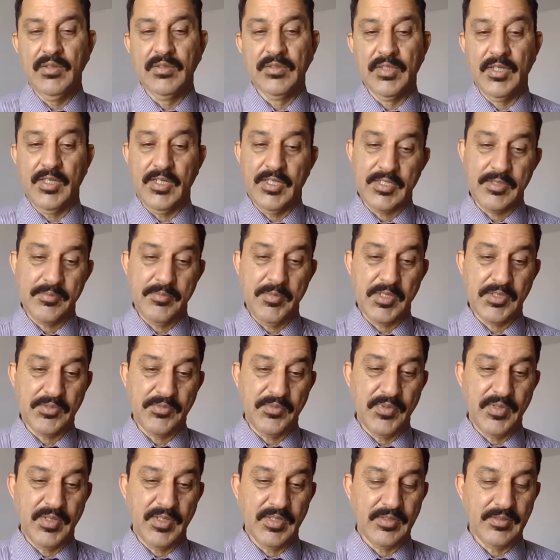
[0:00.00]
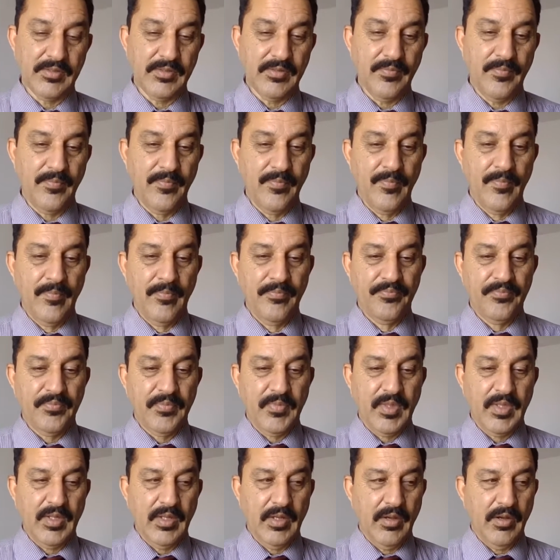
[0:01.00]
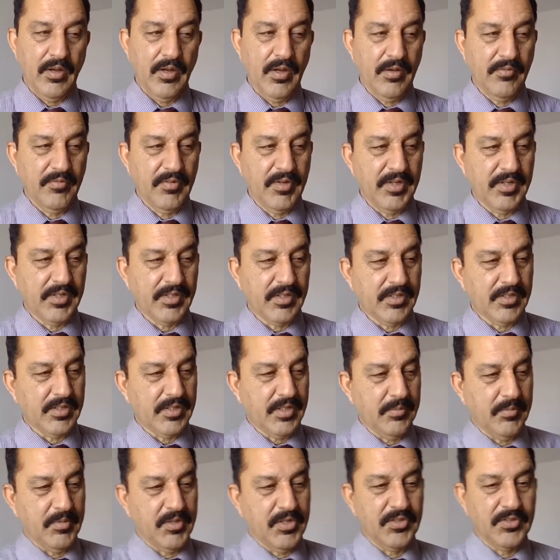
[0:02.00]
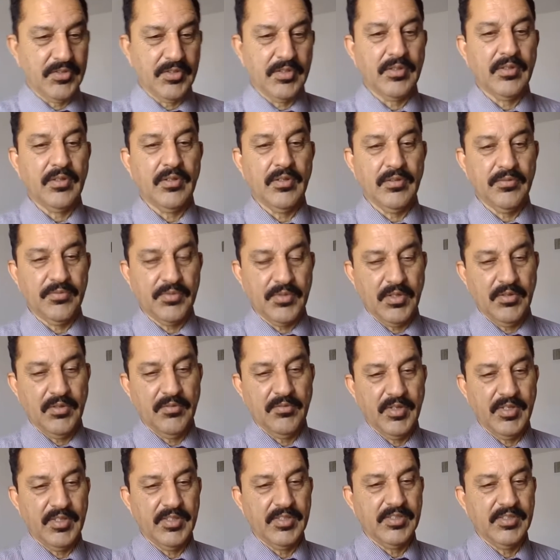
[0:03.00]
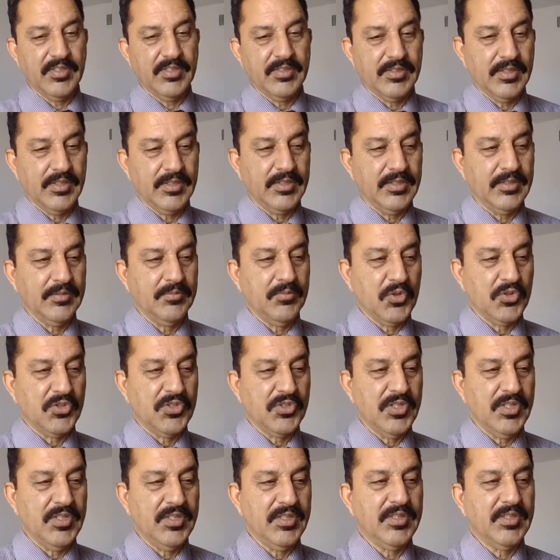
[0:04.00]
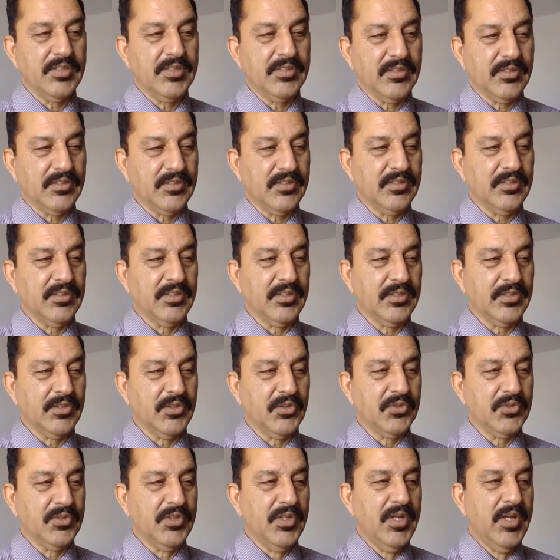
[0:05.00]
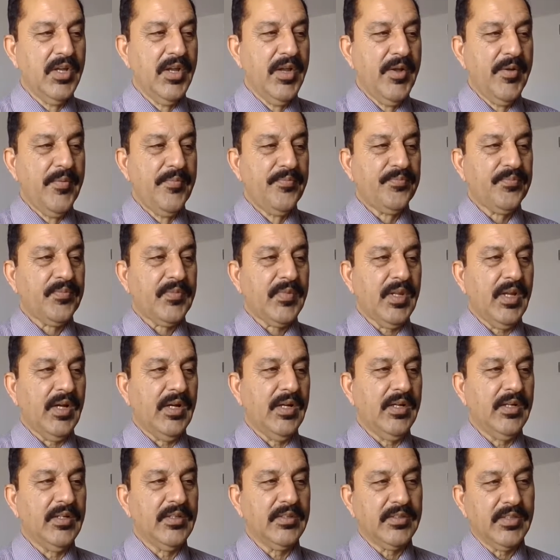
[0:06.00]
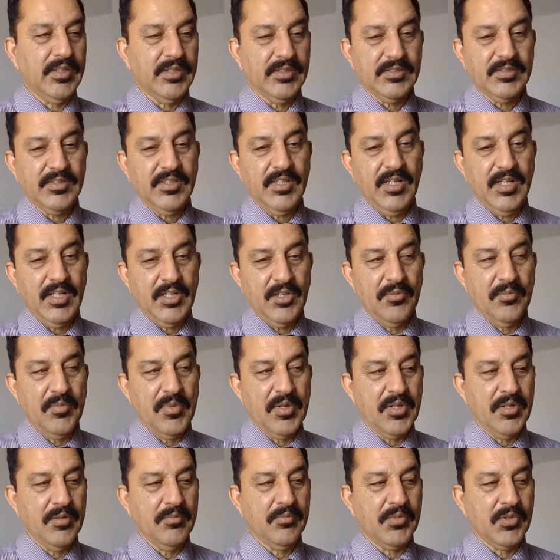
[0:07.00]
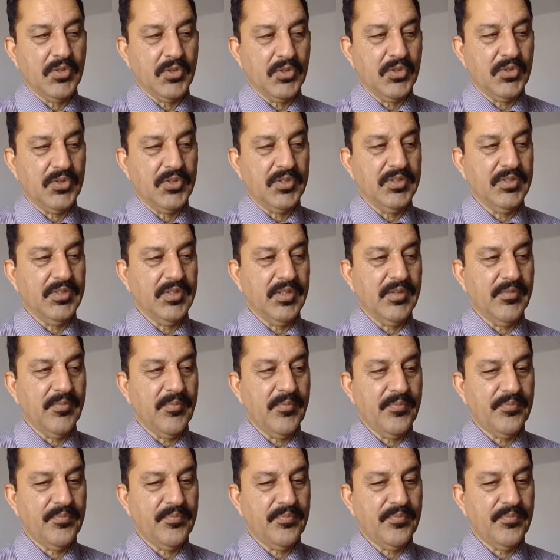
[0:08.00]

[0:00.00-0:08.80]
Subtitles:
on the atmosphere. Wind contamination from where it is got is mostly it is under the ground. Does the aluminum corrode?